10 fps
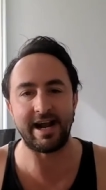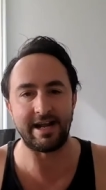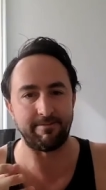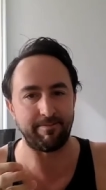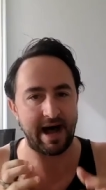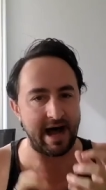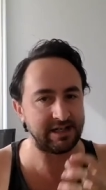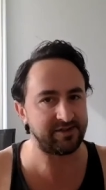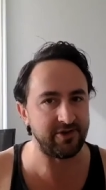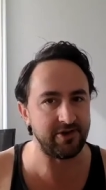in the
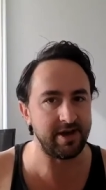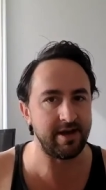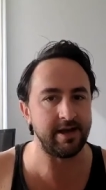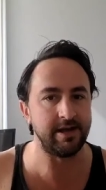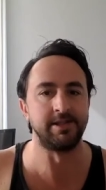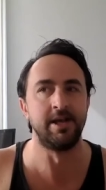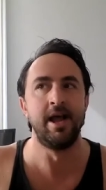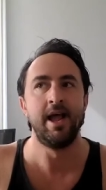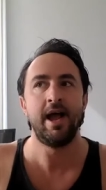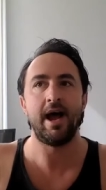past few years,
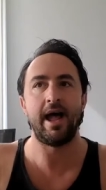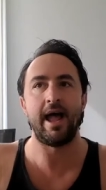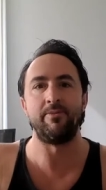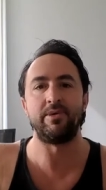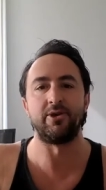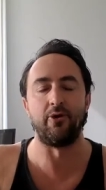and with the